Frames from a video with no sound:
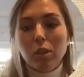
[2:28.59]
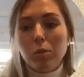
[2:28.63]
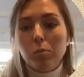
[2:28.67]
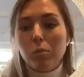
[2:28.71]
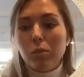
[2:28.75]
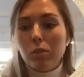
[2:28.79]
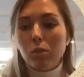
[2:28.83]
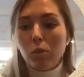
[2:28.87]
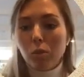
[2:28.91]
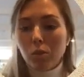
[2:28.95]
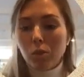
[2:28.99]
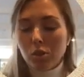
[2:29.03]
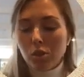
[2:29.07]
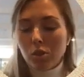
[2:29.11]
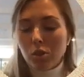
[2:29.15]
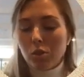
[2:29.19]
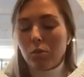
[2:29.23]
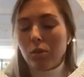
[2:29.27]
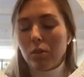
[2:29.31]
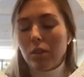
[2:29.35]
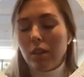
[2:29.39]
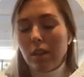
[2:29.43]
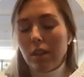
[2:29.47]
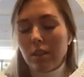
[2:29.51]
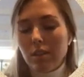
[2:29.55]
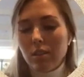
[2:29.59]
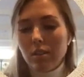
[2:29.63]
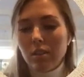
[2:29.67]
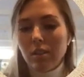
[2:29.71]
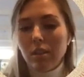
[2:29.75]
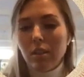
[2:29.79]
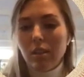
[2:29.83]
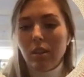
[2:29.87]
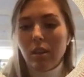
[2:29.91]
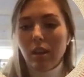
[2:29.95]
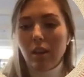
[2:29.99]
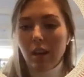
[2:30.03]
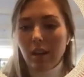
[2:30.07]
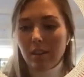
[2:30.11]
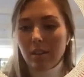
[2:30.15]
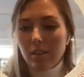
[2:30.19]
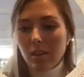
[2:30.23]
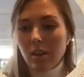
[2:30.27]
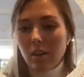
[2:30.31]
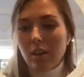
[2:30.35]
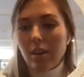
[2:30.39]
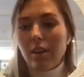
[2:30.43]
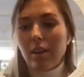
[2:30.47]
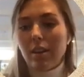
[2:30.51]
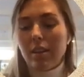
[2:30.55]
but also create the
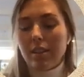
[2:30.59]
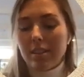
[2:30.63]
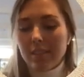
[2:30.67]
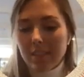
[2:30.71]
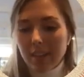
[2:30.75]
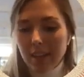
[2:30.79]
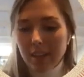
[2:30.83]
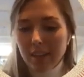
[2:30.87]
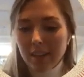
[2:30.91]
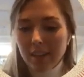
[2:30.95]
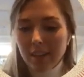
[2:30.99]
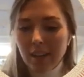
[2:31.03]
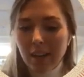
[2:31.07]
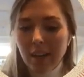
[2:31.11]
entire attack.